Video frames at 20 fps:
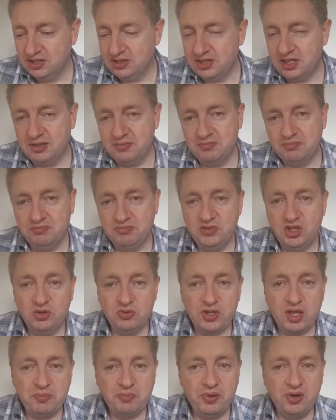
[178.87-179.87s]
then,
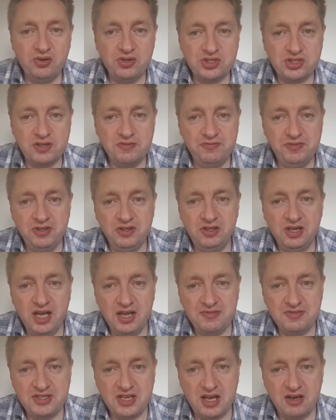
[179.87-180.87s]
that partner's going to feel
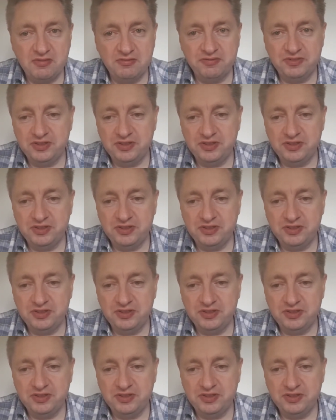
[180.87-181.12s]
left out and